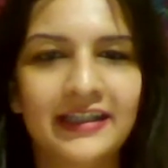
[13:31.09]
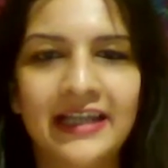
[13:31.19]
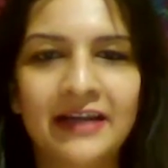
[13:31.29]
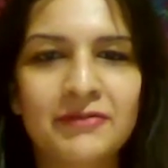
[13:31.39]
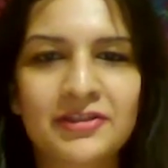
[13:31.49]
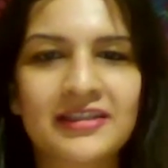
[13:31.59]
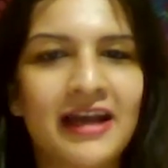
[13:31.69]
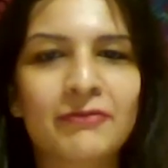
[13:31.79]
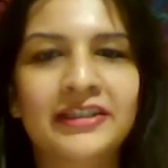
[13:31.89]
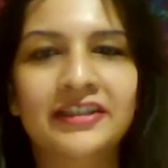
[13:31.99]
language is
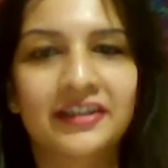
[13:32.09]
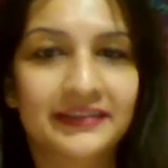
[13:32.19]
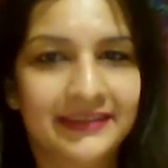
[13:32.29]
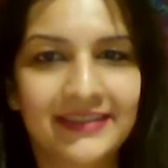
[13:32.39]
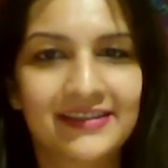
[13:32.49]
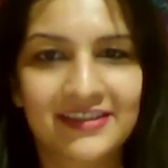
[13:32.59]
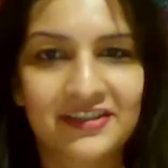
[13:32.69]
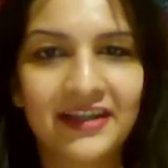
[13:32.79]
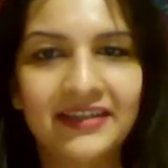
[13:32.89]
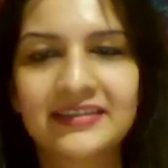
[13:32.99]
how we learn things,
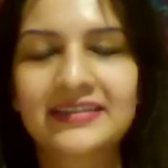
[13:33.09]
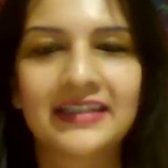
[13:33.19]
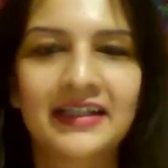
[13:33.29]
right?